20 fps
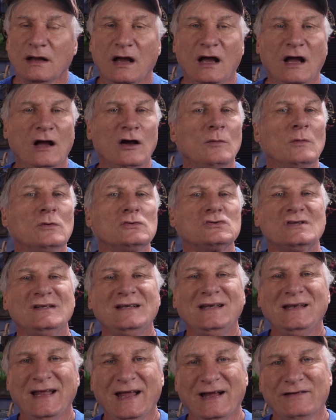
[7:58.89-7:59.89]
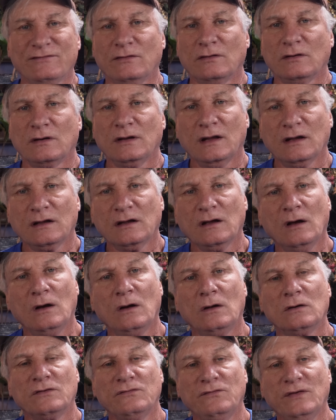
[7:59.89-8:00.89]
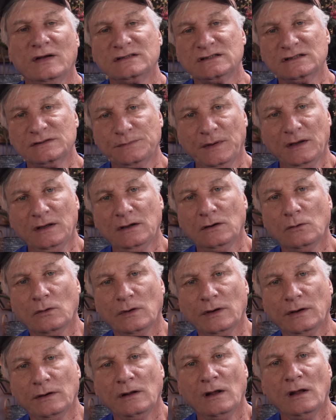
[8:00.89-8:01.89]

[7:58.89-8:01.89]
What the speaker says: I almost never get called to fix a Speed Queen.